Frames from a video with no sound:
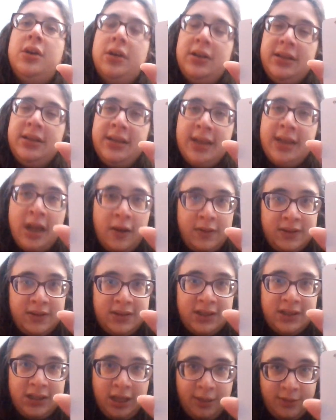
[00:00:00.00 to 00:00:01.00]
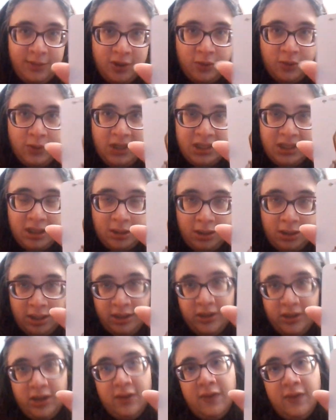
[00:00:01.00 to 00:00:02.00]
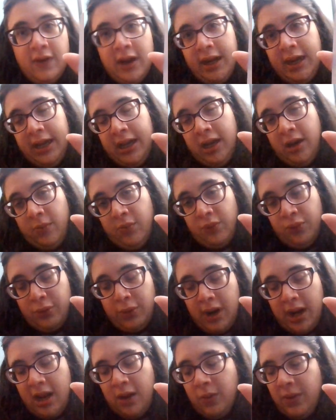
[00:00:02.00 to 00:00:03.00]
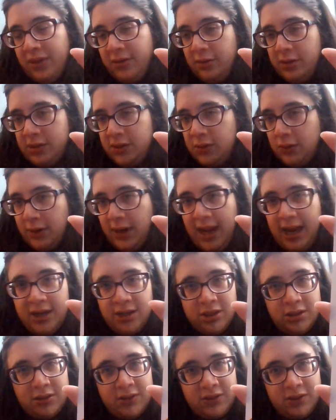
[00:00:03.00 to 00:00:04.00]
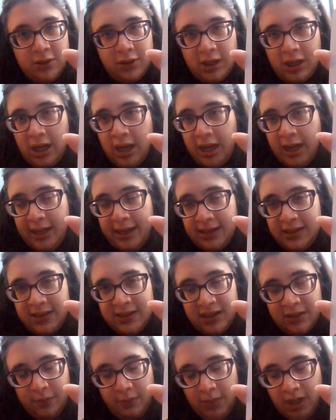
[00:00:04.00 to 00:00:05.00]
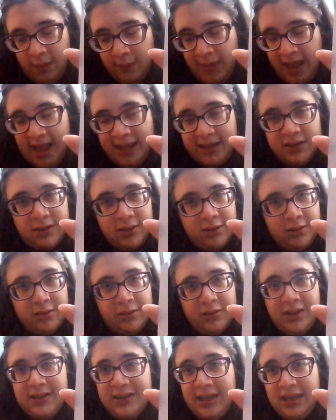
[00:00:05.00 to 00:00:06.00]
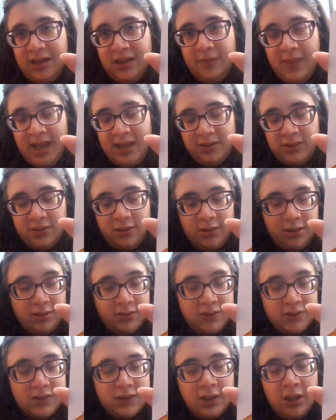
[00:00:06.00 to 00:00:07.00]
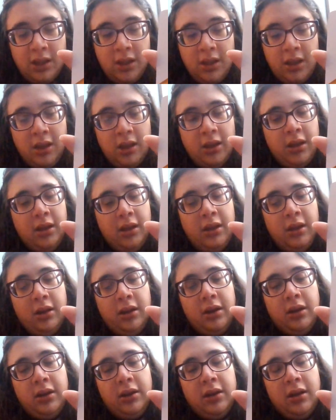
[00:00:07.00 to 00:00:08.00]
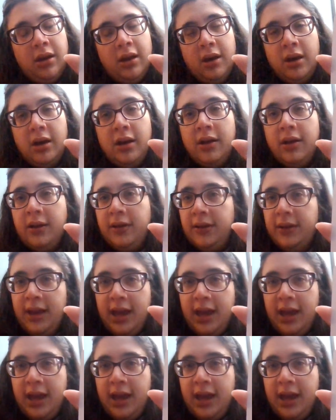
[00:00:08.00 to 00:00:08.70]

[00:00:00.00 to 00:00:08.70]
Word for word: now is the time to reach out to the divine and pray, whether it's your angels, your guides, the master, ascended masters, God,